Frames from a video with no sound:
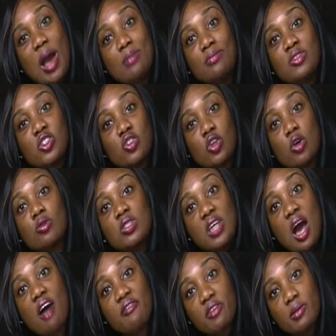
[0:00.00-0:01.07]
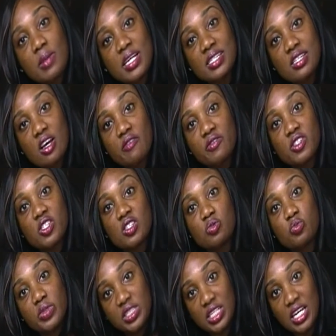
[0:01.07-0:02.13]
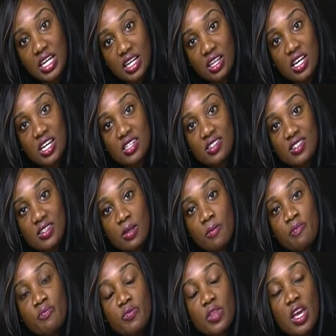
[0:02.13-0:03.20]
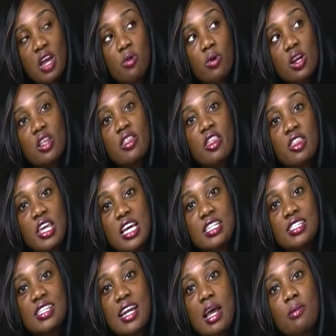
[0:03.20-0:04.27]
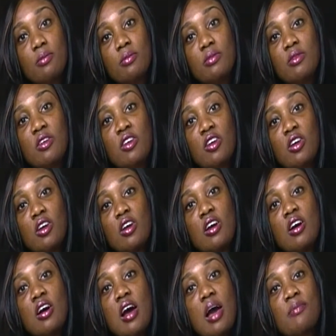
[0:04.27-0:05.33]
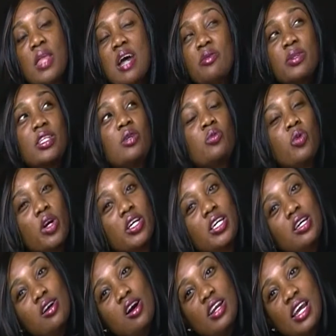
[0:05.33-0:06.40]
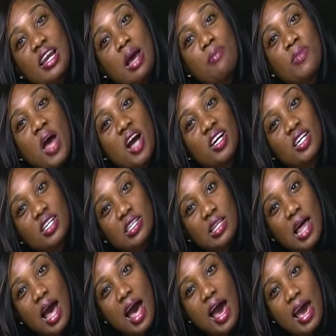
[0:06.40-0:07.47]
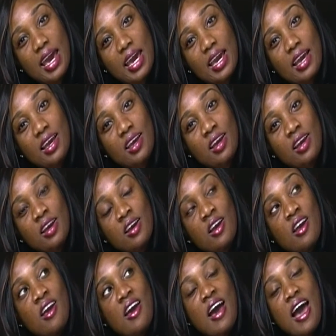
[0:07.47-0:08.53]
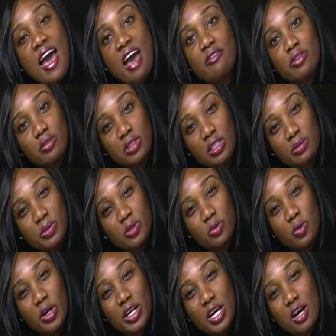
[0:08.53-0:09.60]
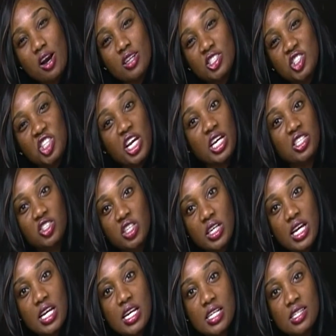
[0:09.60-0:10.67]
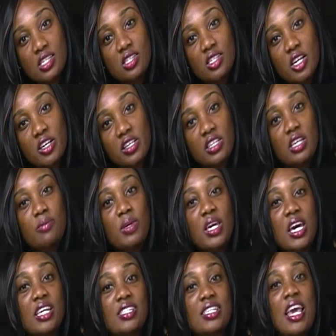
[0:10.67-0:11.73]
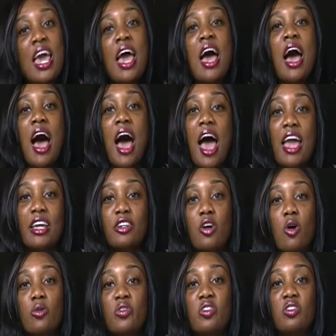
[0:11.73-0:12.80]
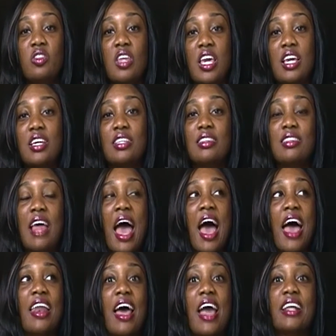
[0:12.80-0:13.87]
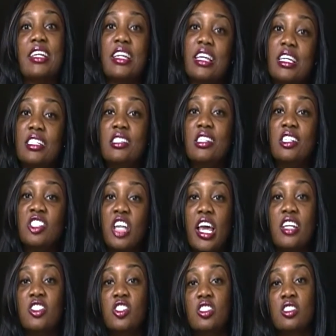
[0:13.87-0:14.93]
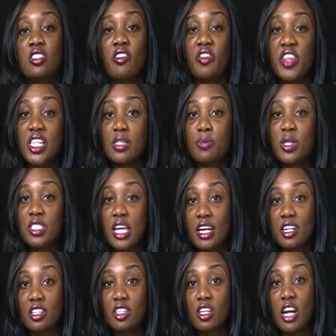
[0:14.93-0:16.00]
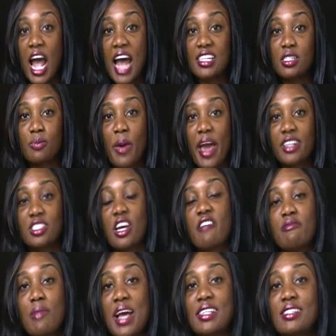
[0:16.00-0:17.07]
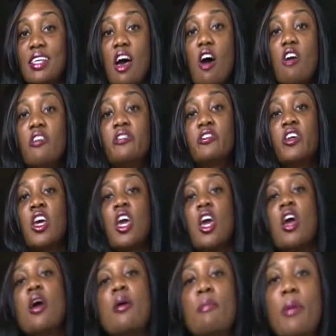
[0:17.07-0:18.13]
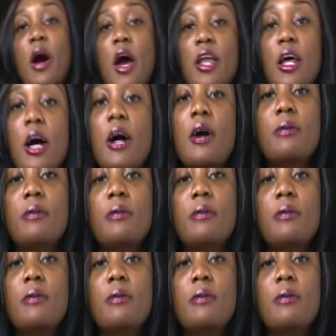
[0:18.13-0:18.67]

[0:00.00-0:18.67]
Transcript: I'm so tough on myself, it's ridiculous. And one of the things that I'm not really working on it, I'm not gonna lie, I haven't really been working on changing it necessarily, because I don't think that I need to change this particular aspect of myself. But